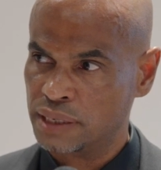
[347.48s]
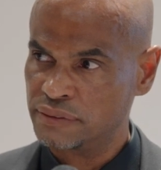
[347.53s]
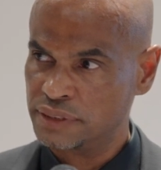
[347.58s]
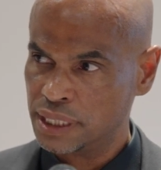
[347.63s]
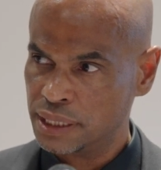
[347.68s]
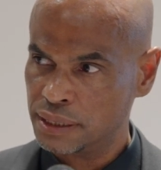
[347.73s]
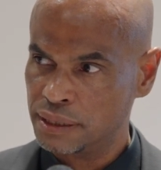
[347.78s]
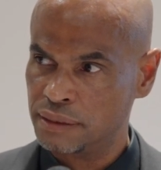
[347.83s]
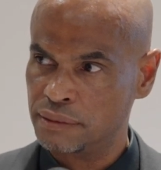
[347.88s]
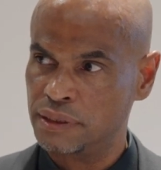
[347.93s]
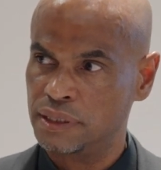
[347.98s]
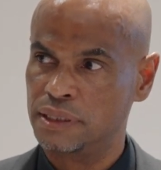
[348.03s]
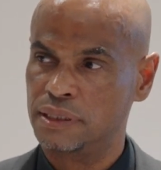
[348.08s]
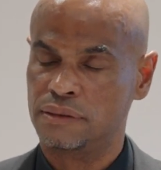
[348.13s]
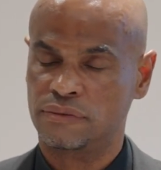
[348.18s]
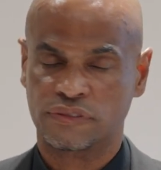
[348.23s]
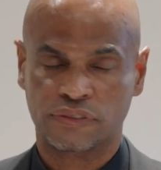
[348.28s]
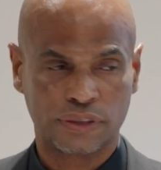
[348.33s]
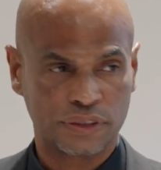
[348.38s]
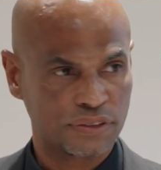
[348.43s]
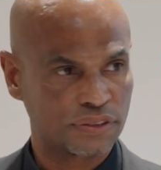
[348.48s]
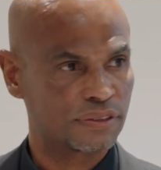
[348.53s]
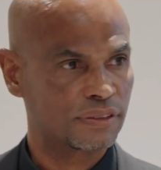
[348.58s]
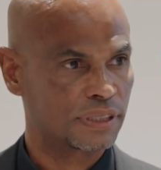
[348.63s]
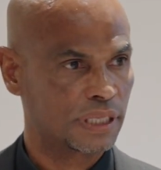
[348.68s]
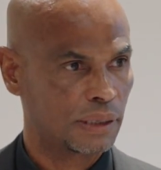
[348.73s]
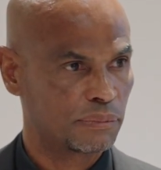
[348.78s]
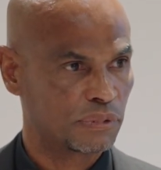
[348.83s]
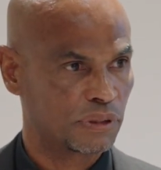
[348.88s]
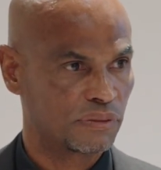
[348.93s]
done in the
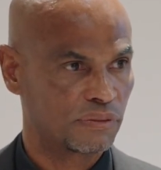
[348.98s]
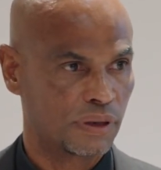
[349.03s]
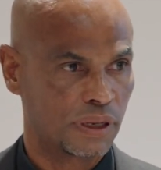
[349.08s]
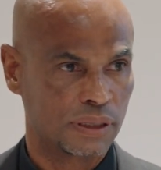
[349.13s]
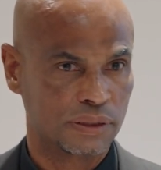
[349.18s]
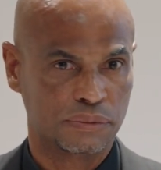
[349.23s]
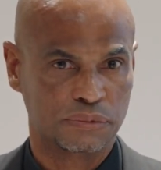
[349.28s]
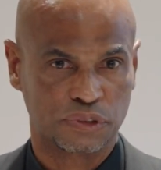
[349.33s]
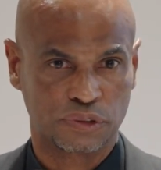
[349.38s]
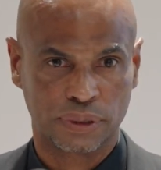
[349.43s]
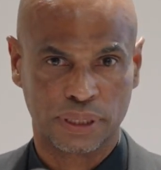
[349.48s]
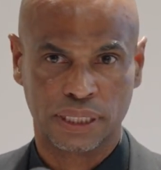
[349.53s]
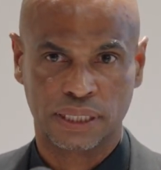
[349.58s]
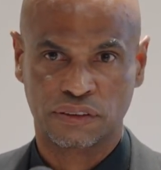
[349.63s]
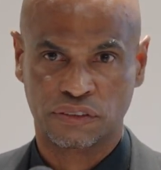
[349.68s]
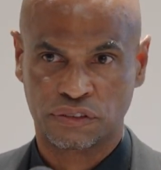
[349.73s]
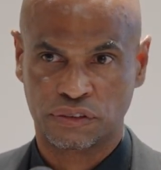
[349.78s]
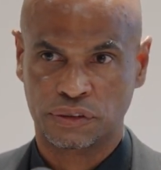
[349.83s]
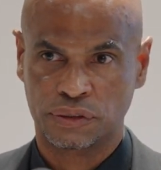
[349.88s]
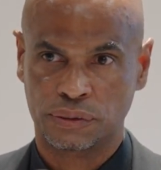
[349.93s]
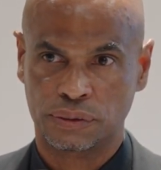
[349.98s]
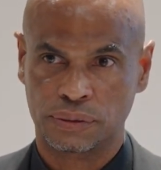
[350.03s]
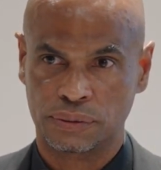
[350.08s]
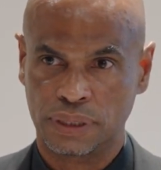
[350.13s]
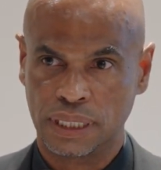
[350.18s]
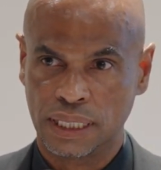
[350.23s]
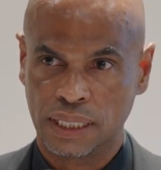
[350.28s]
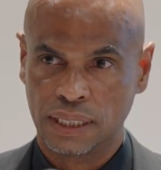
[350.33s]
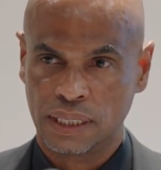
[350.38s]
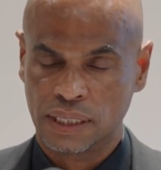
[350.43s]
first couple of volumes really is to
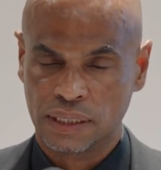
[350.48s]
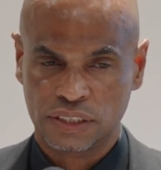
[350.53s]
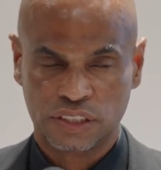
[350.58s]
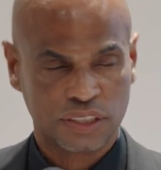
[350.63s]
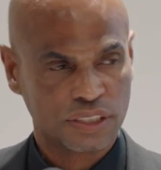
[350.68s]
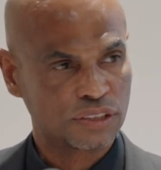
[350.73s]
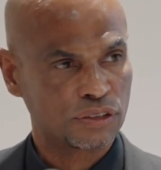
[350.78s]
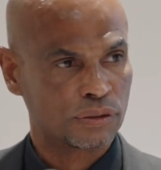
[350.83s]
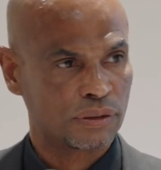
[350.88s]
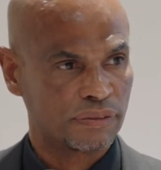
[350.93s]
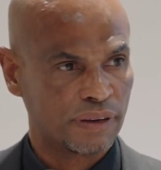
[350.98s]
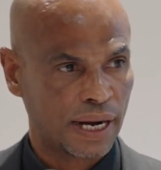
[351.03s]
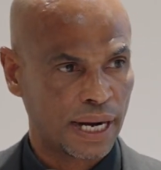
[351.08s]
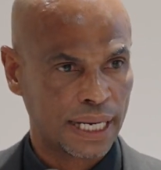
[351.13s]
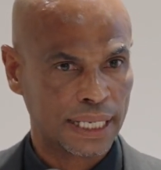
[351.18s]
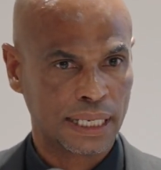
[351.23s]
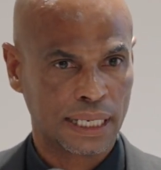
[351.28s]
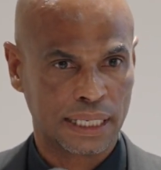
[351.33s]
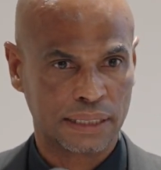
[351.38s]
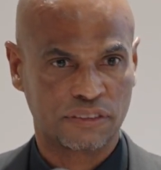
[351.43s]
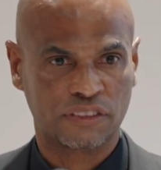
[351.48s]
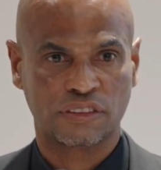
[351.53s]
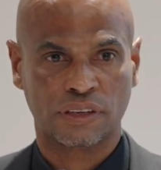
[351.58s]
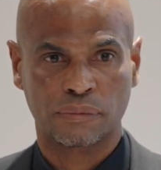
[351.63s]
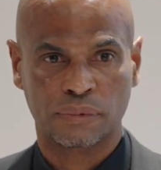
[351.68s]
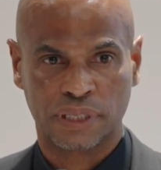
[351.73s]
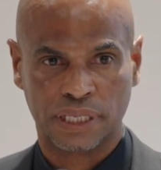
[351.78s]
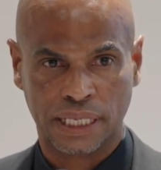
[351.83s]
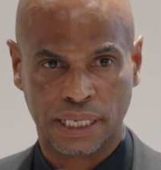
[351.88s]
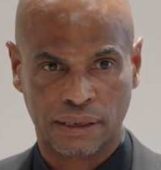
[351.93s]
just sort of highlight
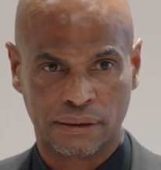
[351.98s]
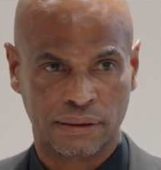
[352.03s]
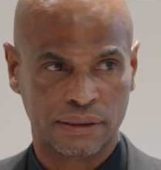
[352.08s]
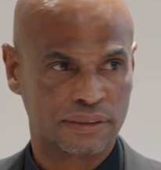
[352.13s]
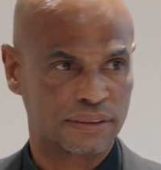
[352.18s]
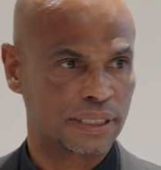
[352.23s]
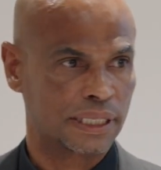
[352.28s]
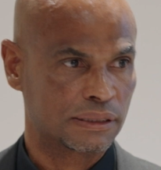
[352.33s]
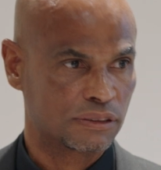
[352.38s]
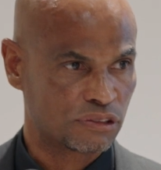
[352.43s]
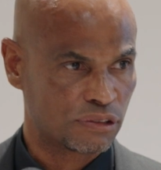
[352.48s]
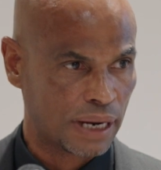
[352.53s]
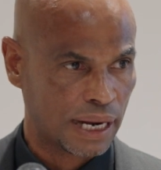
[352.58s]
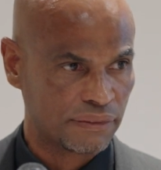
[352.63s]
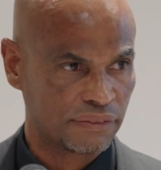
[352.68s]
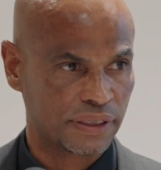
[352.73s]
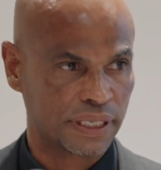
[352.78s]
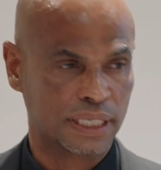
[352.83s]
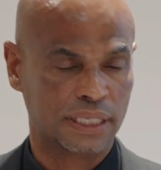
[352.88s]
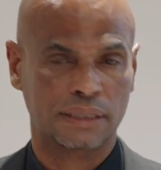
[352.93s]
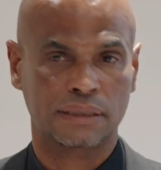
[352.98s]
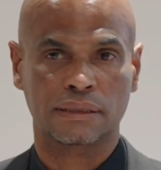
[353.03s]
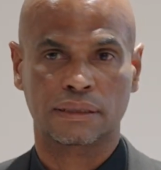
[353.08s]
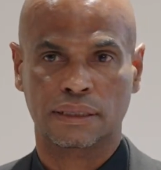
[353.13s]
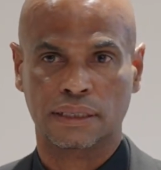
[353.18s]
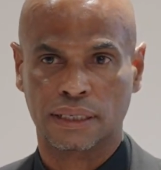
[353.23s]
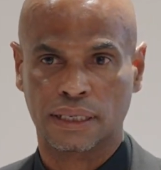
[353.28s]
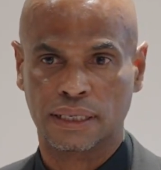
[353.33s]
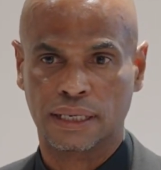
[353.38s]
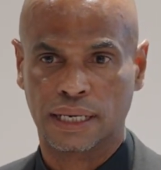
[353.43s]
some of the areas like traffic
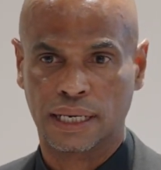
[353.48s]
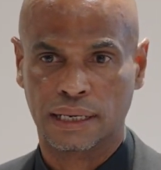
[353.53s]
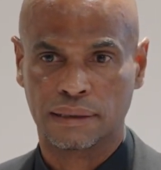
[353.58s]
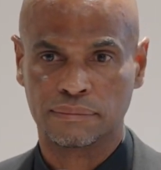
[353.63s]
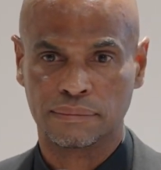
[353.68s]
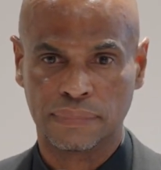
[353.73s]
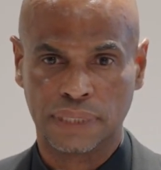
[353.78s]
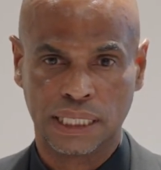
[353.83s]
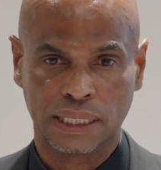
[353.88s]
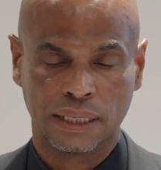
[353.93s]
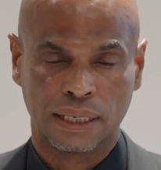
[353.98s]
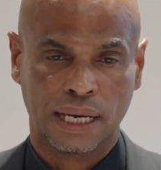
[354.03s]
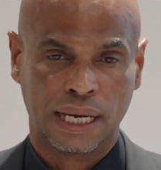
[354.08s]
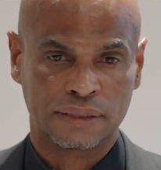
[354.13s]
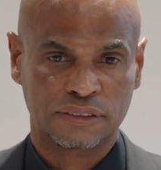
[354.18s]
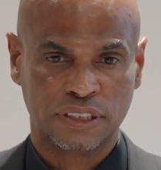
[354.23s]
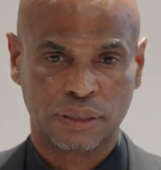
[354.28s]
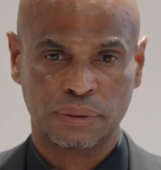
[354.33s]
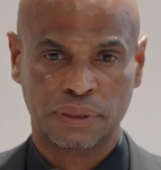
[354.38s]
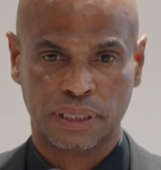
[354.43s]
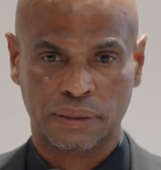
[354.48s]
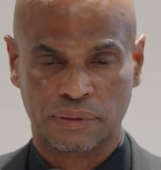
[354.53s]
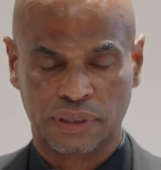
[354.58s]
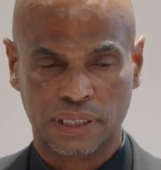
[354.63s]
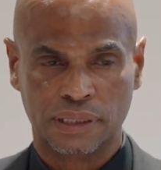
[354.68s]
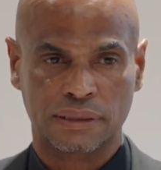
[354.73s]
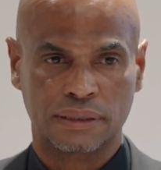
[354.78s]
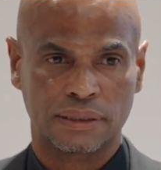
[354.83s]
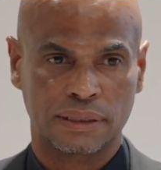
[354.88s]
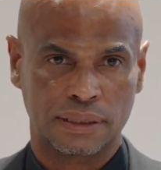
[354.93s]
and some of
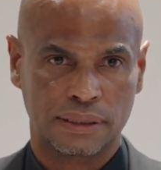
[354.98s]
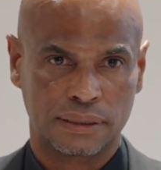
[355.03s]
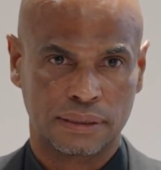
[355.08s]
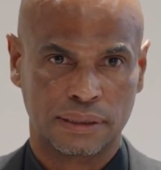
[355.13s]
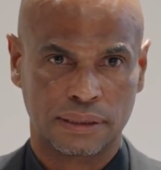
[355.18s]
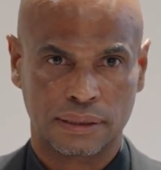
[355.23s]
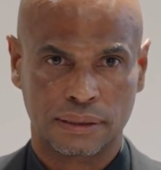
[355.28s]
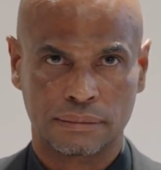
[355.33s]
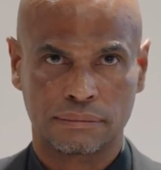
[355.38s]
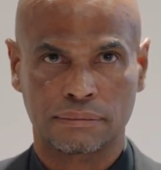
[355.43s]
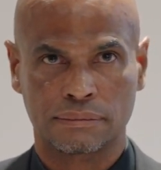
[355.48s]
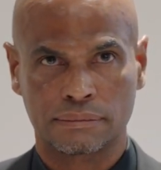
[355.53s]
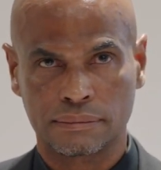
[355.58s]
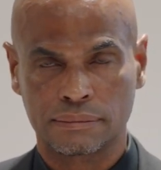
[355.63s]
the